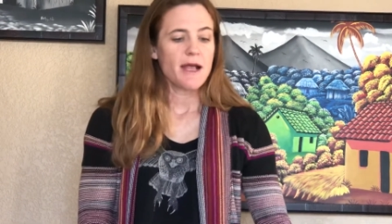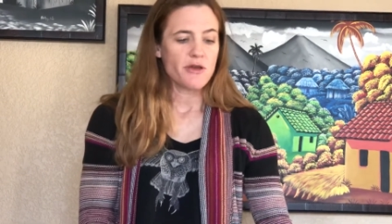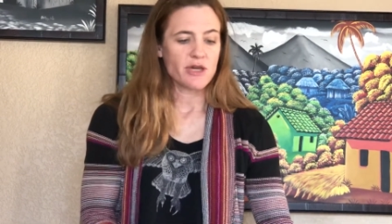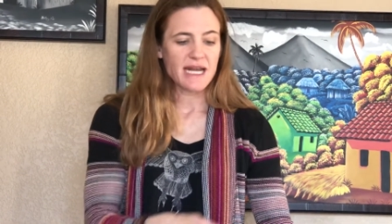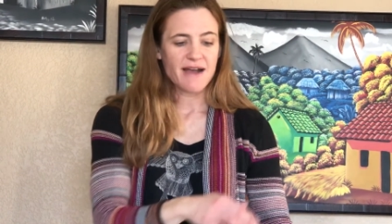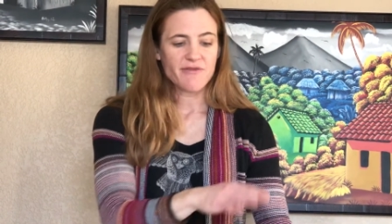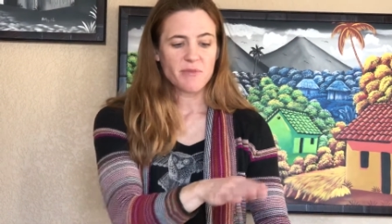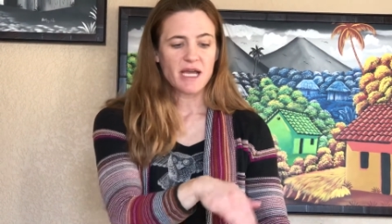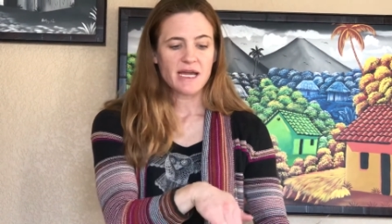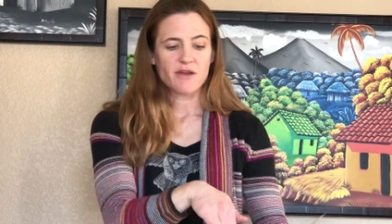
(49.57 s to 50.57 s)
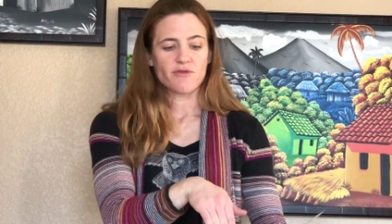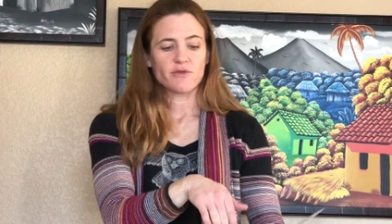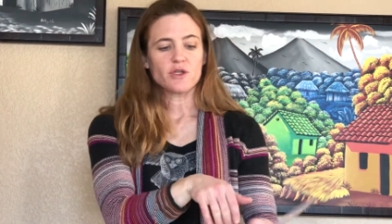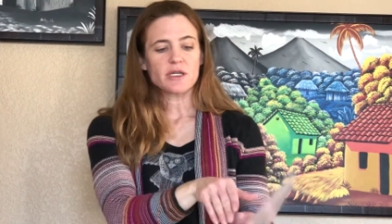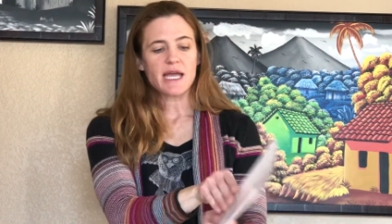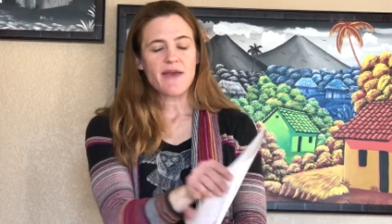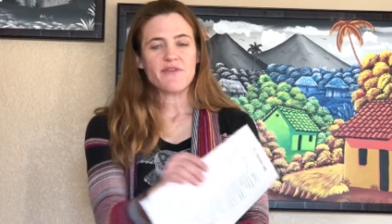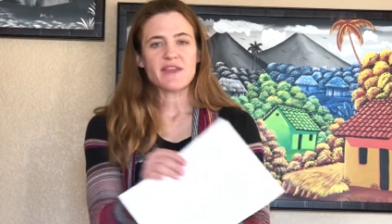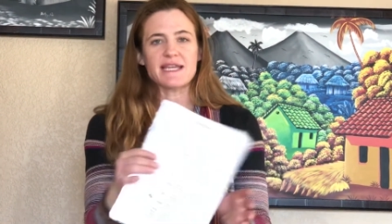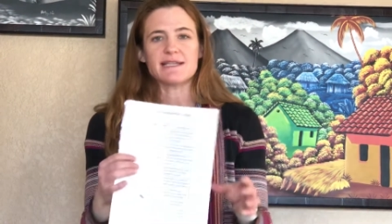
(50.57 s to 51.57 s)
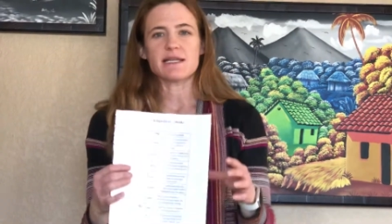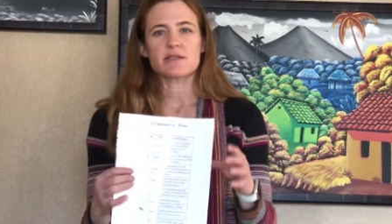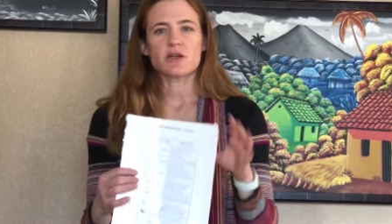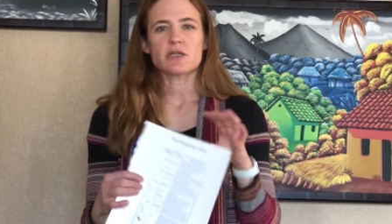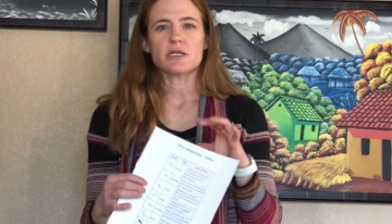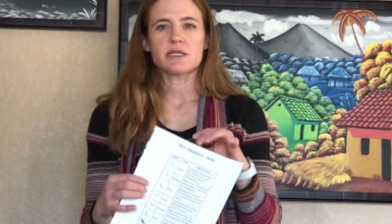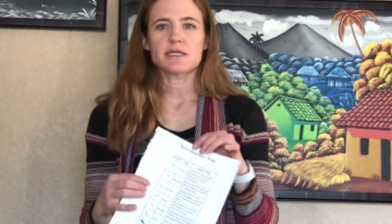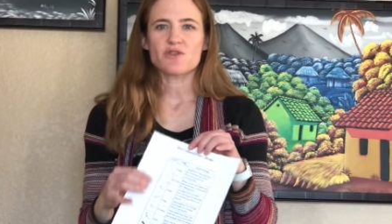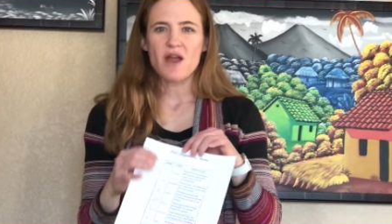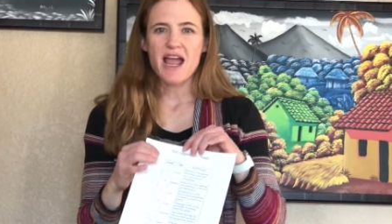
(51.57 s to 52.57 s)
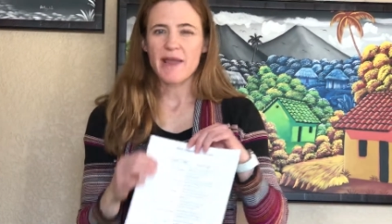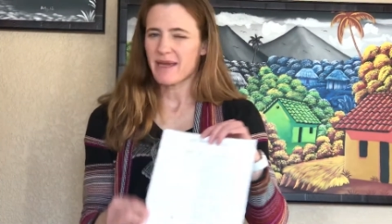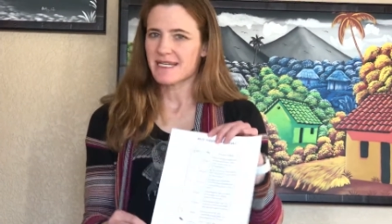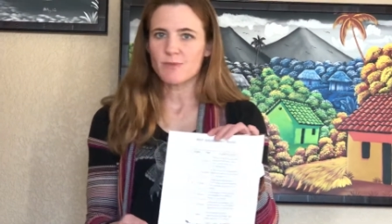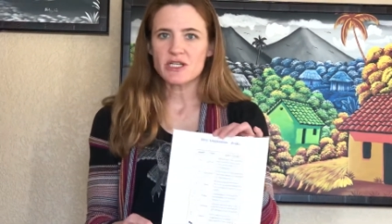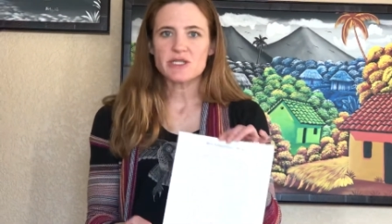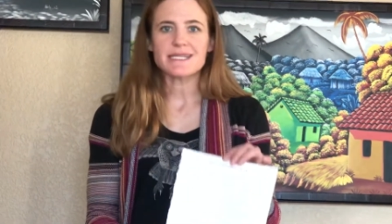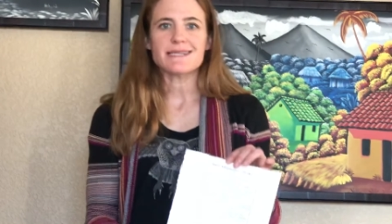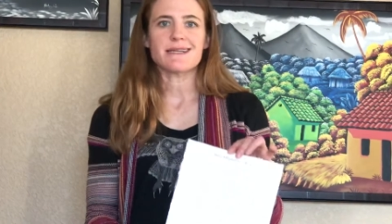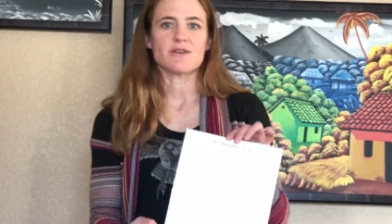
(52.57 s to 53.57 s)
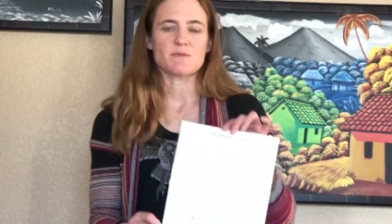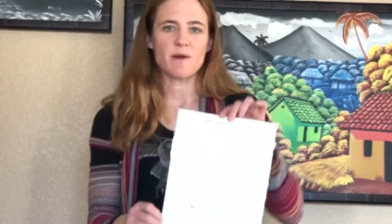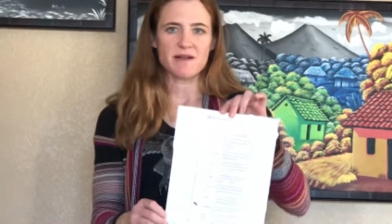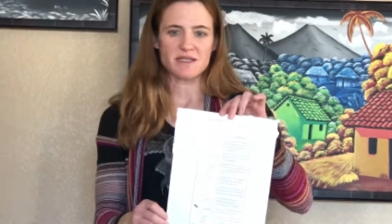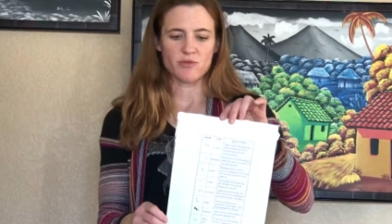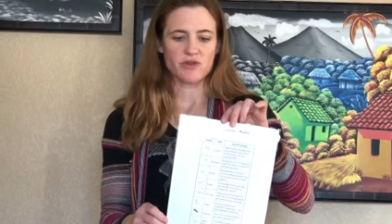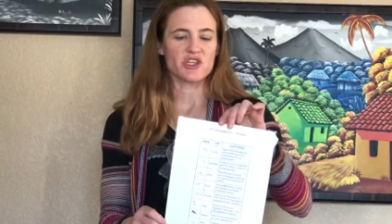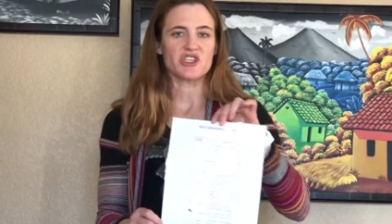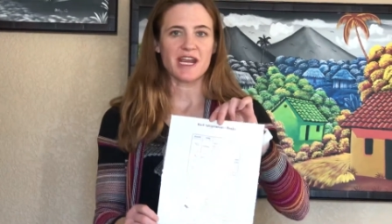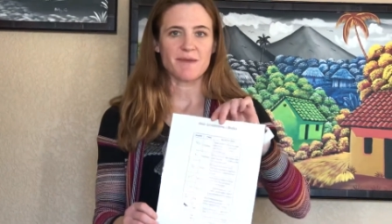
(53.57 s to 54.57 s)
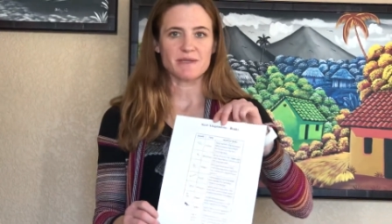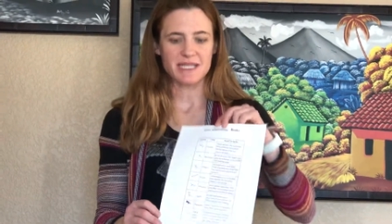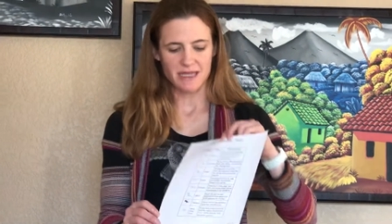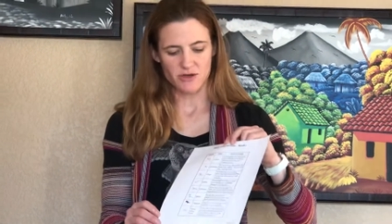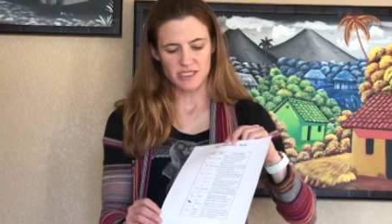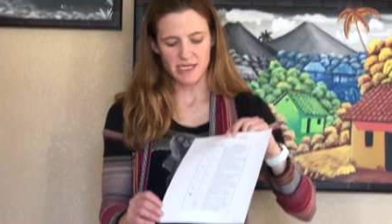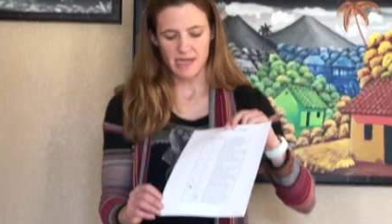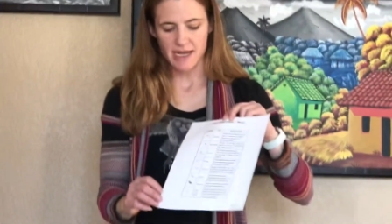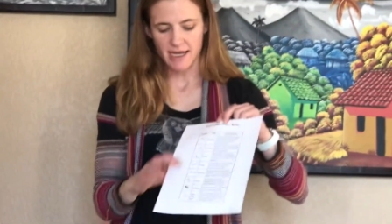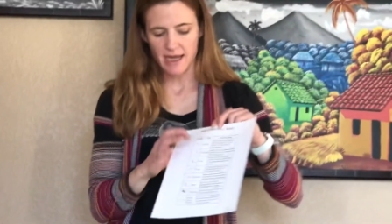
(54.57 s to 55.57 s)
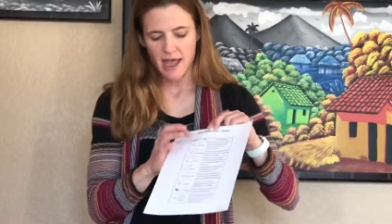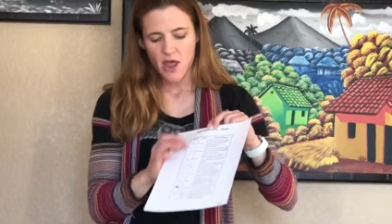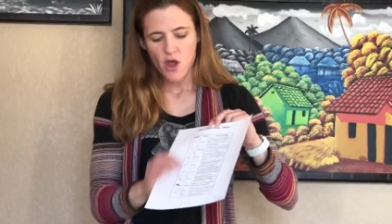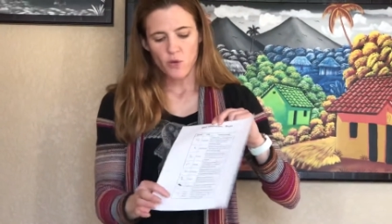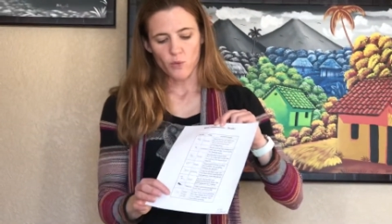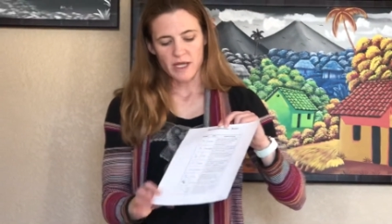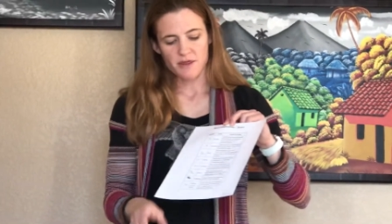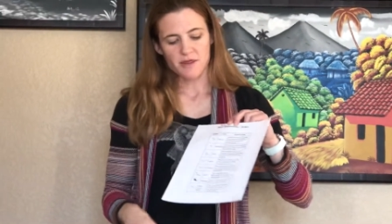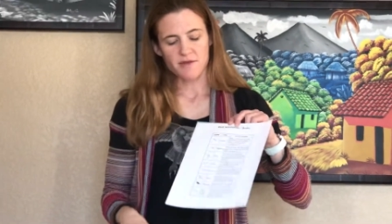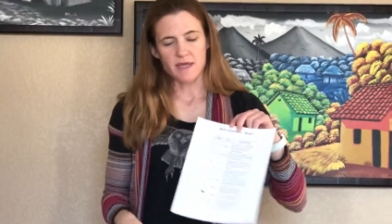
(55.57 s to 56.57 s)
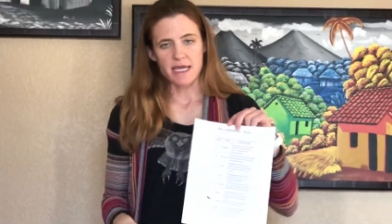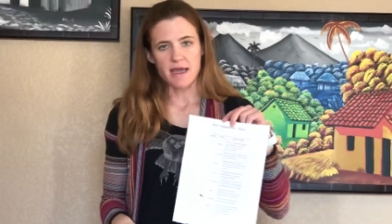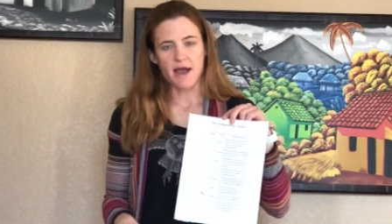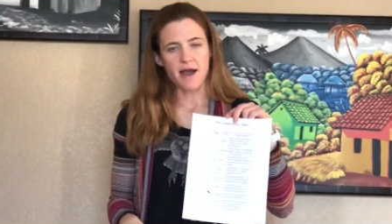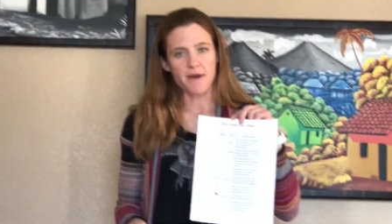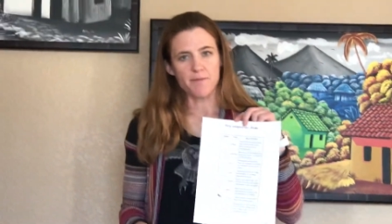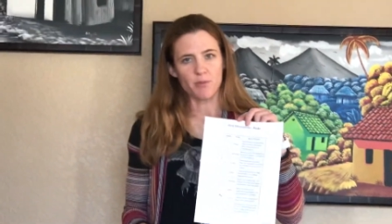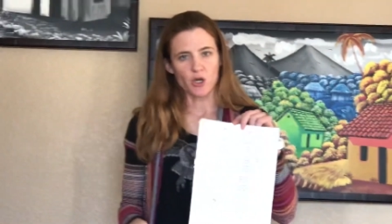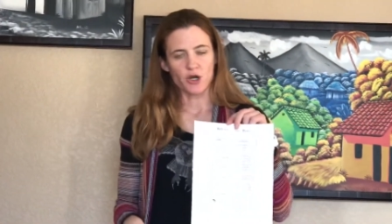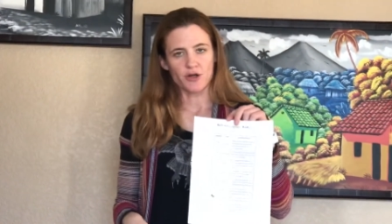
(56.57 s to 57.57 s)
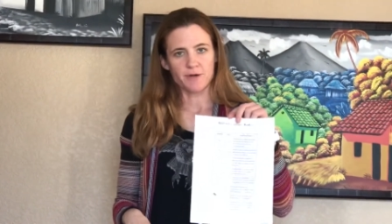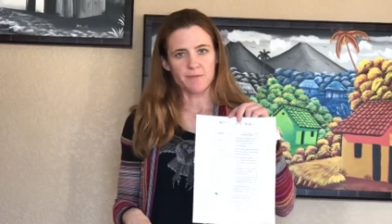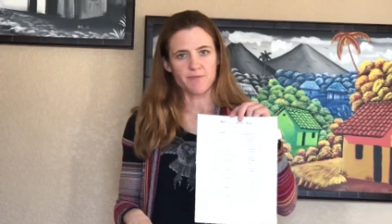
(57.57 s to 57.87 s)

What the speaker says: You can have them kind of look at these and start to describe in as much detail as possible the shapes that they're seeing with the bird